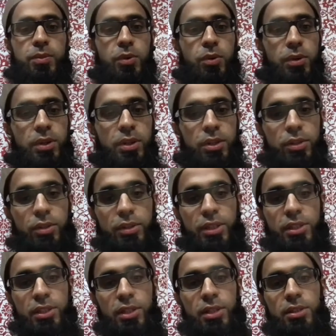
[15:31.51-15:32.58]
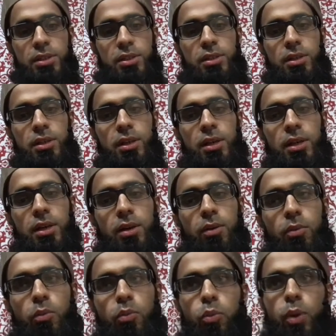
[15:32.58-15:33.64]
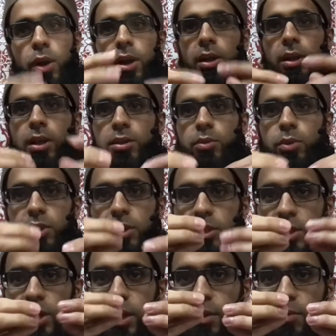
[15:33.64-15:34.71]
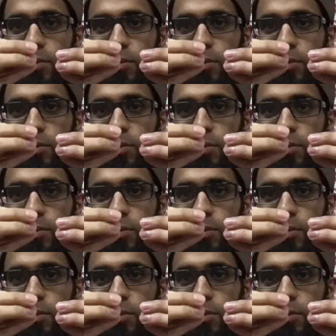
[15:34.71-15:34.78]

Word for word: Okay. So this is what Allah, this is kind of